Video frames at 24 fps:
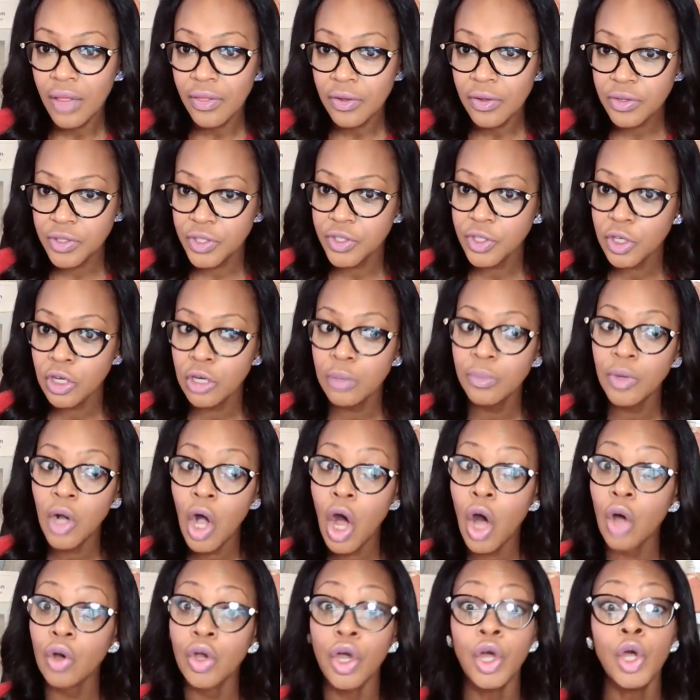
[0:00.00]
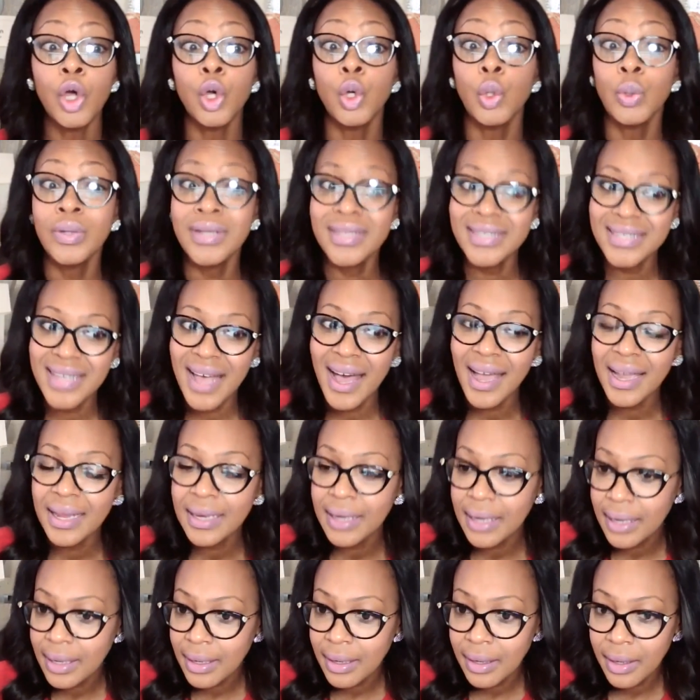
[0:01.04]
There's a term called
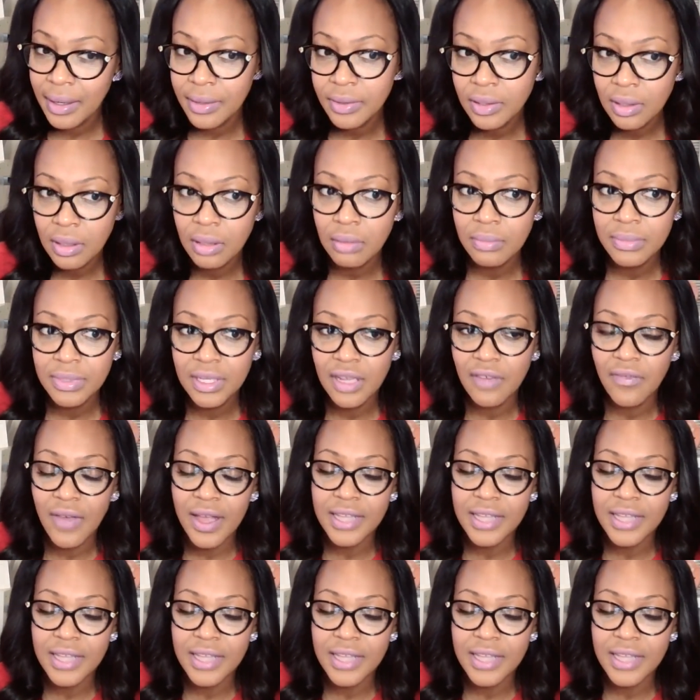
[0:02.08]
co-designing in terms of,